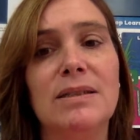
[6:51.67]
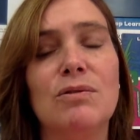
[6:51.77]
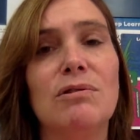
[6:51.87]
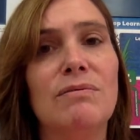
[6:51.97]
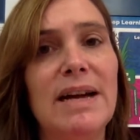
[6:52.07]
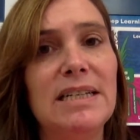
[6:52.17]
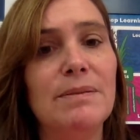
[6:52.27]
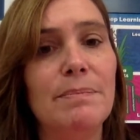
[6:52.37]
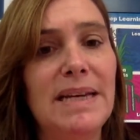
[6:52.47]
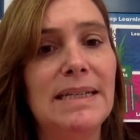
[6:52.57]
or arrange a
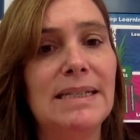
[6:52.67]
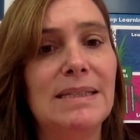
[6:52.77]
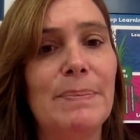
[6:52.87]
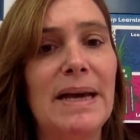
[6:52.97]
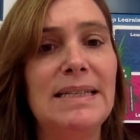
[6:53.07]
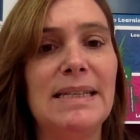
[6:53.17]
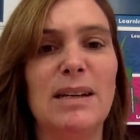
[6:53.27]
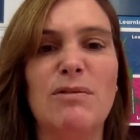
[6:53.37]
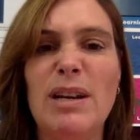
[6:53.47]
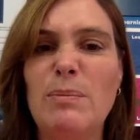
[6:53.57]
meeting space at a
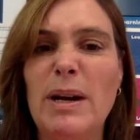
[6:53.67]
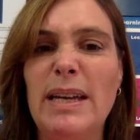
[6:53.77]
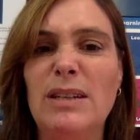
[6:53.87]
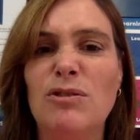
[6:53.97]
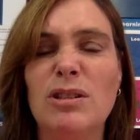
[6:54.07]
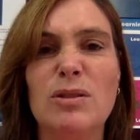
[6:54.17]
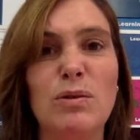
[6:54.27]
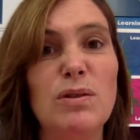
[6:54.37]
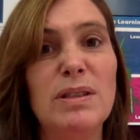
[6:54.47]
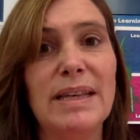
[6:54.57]
greenway entrance or
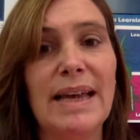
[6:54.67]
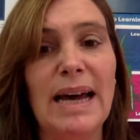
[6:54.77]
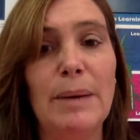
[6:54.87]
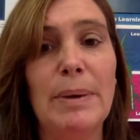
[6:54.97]
use the car